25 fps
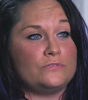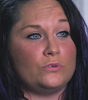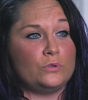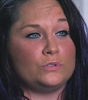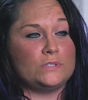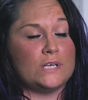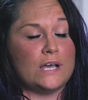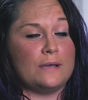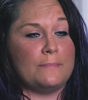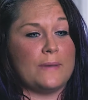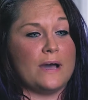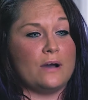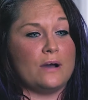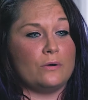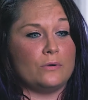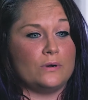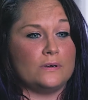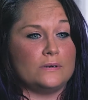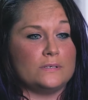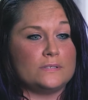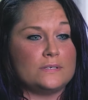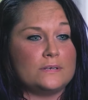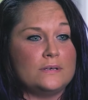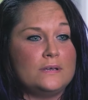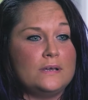full-time
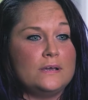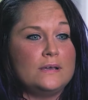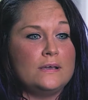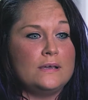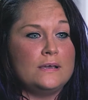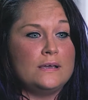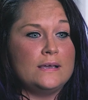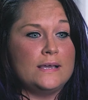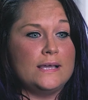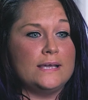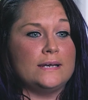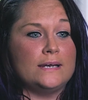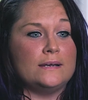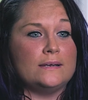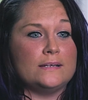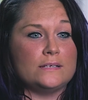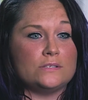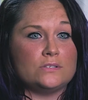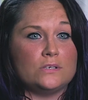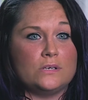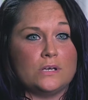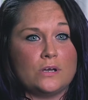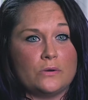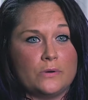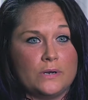hours in
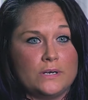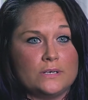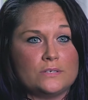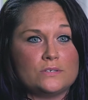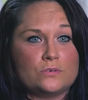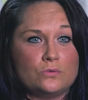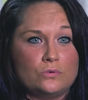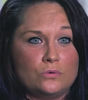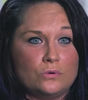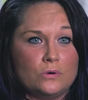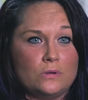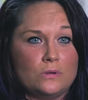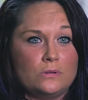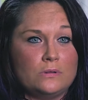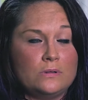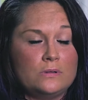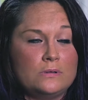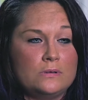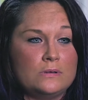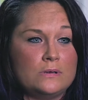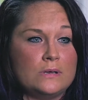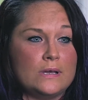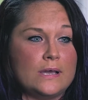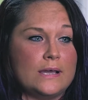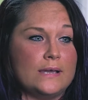addition to going to school,
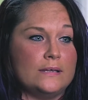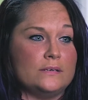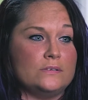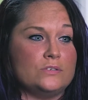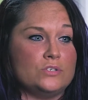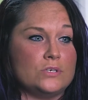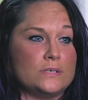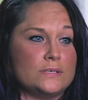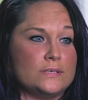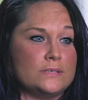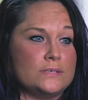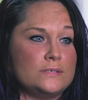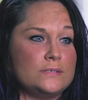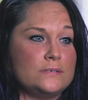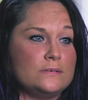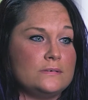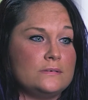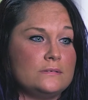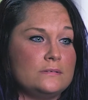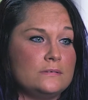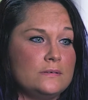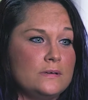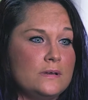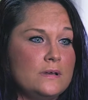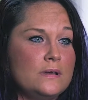and just
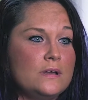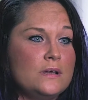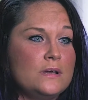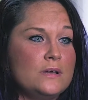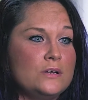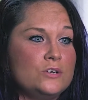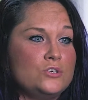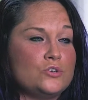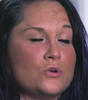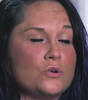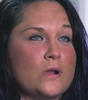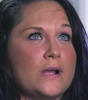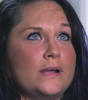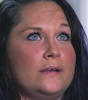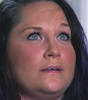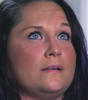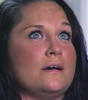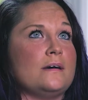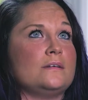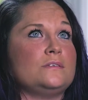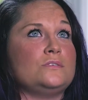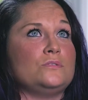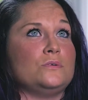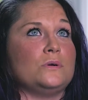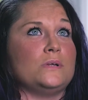trying
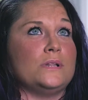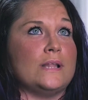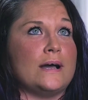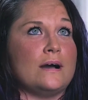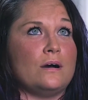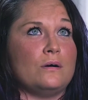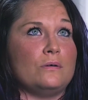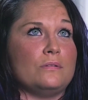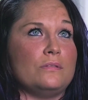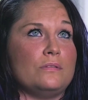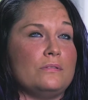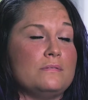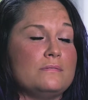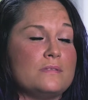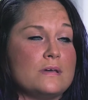not to allow